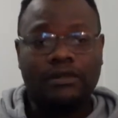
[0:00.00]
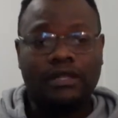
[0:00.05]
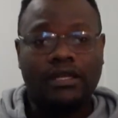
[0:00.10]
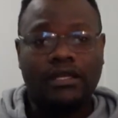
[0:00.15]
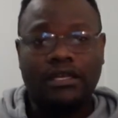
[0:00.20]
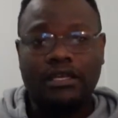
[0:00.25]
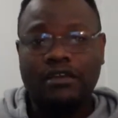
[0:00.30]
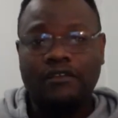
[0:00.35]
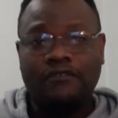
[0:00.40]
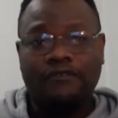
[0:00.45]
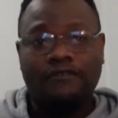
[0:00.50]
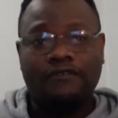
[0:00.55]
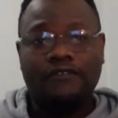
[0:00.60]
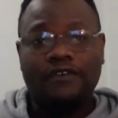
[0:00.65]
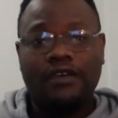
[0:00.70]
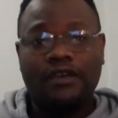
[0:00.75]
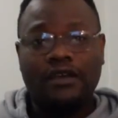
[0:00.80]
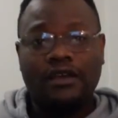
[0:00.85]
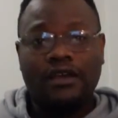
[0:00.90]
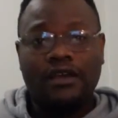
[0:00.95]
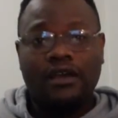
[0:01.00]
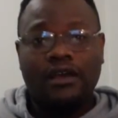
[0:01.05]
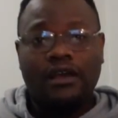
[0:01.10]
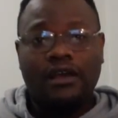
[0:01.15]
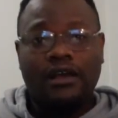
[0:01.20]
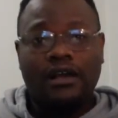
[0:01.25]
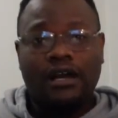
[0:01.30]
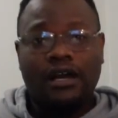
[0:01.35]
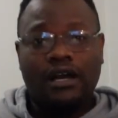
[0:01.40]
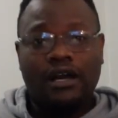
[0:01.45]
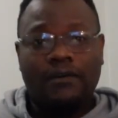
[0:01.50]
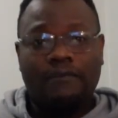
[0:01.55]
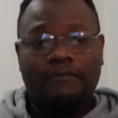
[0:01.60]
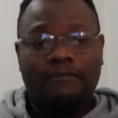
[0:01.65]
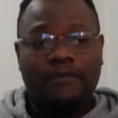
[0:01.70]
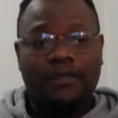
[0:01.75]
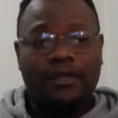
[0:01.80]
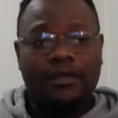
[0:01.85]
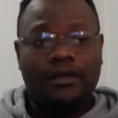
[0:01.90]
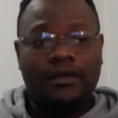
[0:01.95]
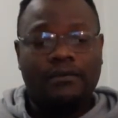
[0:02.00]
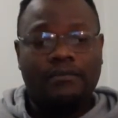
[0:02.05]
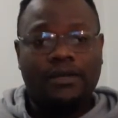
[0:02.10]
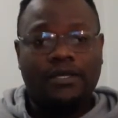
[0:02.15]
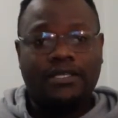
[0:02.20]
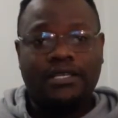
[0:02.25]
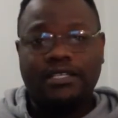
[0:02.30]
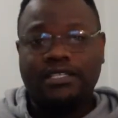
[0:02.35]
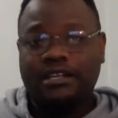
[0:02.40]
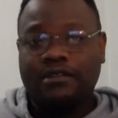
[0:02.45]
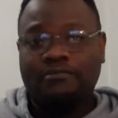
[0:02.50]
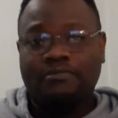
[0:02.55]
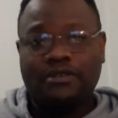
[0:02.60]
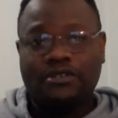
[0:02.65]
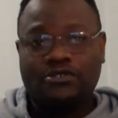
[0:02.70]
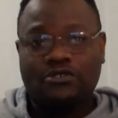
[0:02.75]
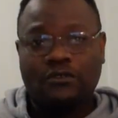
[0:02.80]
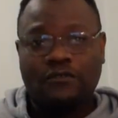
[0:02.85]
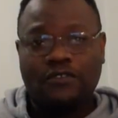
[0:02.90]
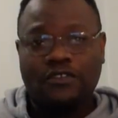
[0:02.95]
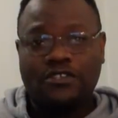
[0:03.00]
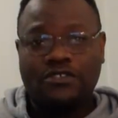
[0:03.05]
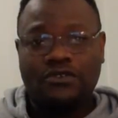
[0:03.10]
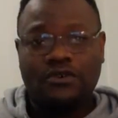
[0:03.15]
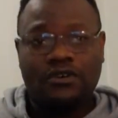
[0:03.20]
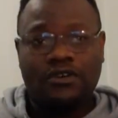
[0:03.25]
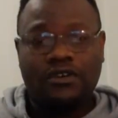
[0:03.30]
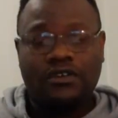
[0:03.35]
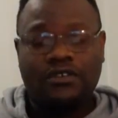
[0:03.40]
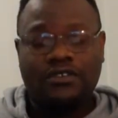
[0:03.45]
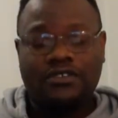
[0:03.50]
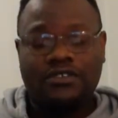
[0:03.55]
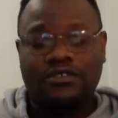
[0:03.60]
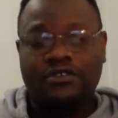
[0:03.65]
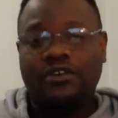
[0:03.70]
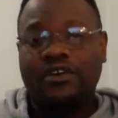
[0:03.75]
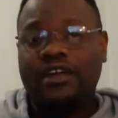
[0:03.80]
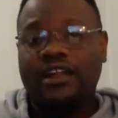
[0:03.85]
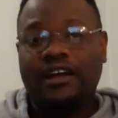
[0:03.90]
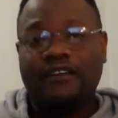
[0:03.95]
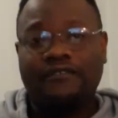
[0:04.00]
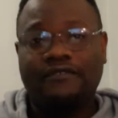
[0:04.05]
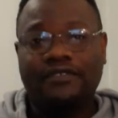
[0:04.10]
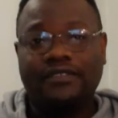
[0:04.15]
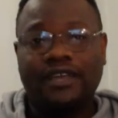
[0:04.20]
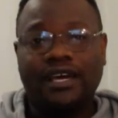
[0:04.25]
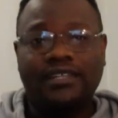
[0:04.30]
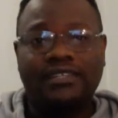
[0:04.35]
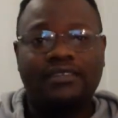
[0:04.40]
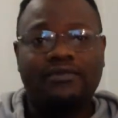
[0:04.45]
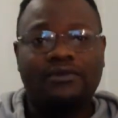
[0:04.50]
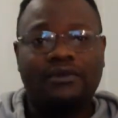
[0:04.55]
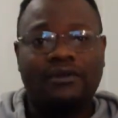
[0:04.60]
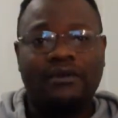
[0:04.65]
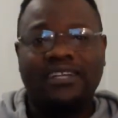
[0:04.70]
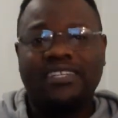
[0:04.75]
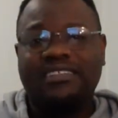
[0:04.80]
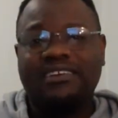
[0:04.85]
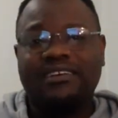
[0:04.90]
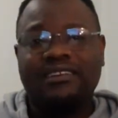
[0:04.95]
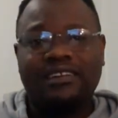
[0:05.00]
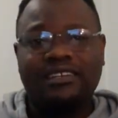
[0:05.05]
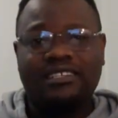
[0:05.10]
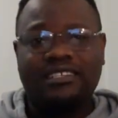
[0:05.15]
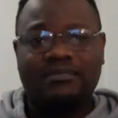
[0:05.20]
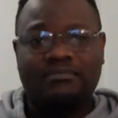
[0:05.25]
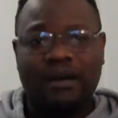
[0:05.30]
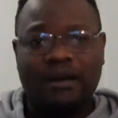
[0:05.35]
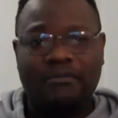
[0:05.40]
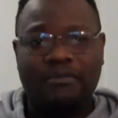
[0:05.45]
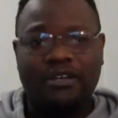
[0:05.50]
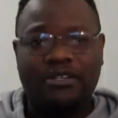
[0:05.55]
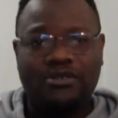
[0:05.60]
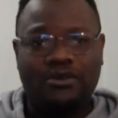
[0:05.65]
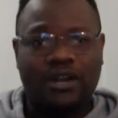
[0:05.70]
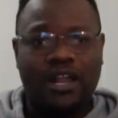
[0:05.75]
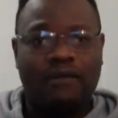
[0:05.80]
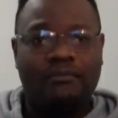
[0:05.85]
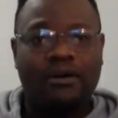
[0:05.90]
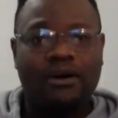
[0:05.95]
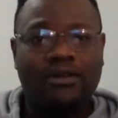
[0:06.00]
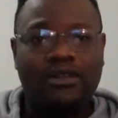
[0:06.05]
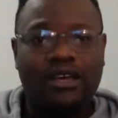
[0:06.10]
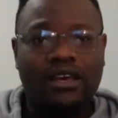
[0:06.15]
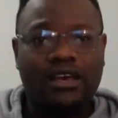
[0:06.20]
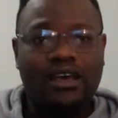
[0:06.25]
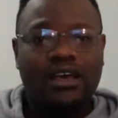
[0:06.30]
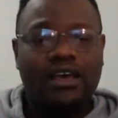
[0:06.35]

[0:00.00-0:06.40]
give a certain piece of historiography, that what the Great Zimbabwe is all about.